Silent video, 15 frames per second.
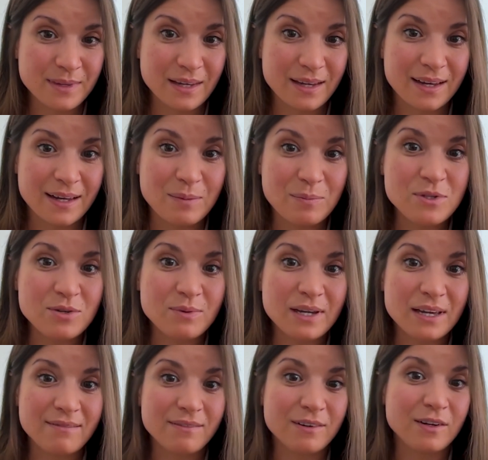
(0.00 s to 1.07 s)
Um, so we
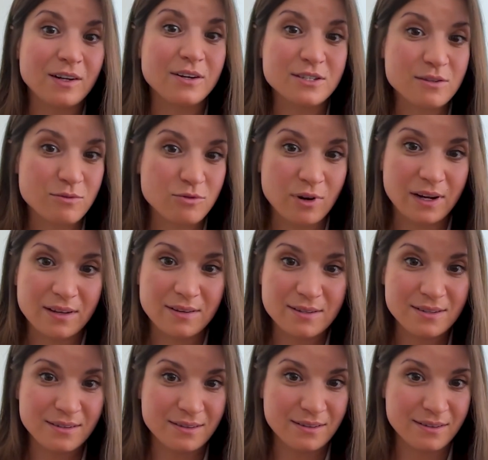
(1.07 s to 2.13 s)
have lots of trials
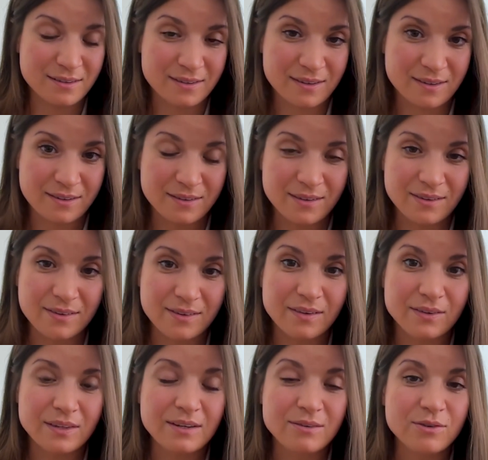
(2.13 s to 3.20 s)
on, on, on,
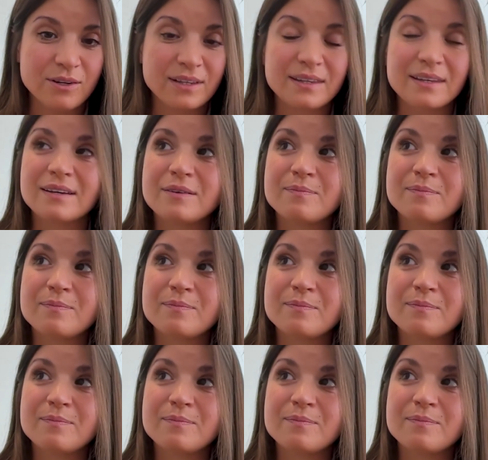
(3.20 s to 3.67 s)
on different.